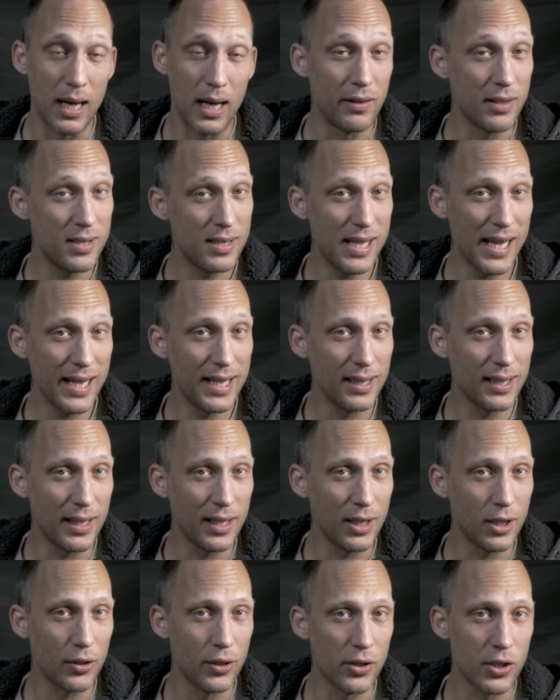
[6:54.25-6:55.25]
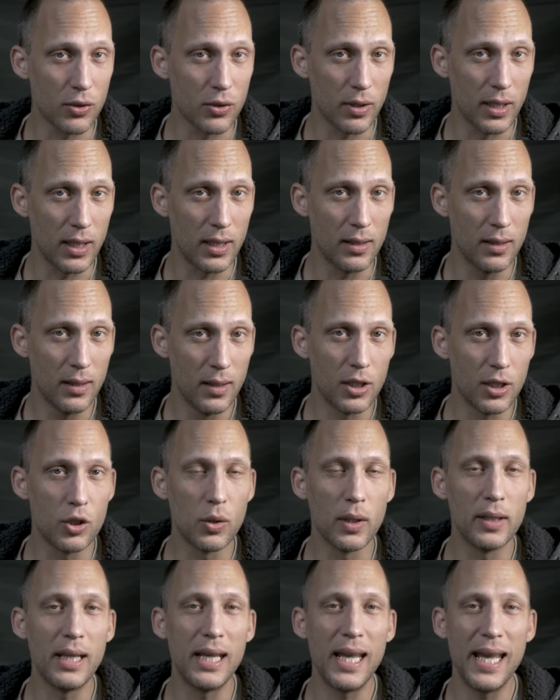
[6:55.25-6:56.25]
and the second link on the screen to
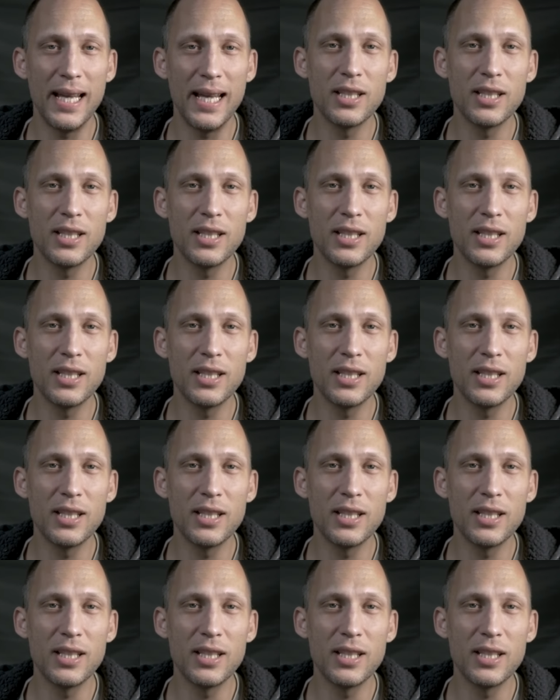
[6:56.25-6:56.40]
join the